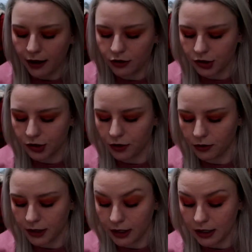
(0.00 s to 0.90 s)
just don't
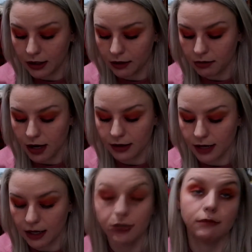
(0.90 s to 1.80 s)
really need to, because
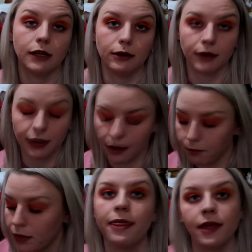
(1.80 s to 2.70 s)
I didn't read
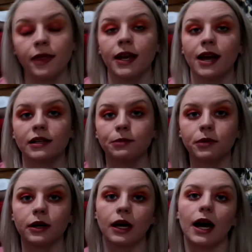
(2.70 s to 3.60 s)
them. And then the next
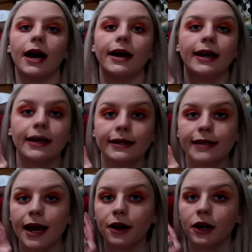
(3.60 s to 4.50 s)
book is
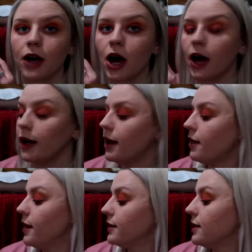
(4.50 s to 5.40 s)
Eragon.
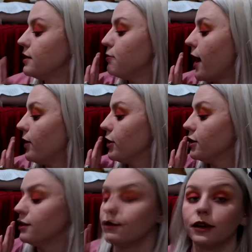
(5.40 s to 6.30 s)
This is by
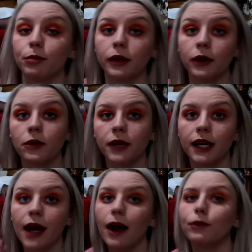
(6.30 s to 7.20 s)
Christopher
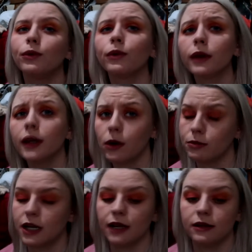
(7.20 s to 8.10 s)
Paolini. I really
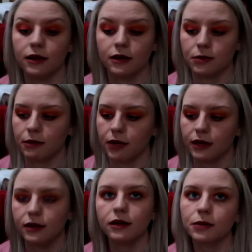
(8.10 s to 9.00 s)
hope to get to this one
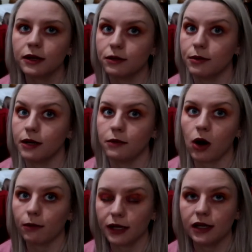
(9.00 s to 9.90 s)
because this one has been
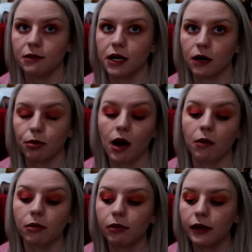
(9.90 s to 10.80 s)
on my TBR
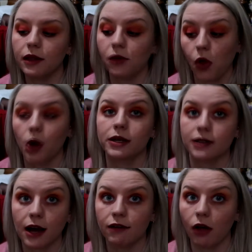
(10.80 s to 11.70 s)
probably the
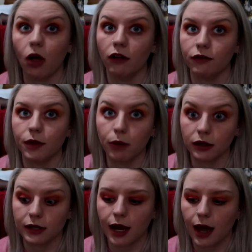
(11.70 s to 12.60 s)
longest out of all of the
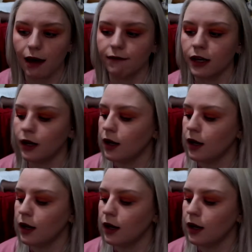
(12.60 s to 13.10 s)
books I have,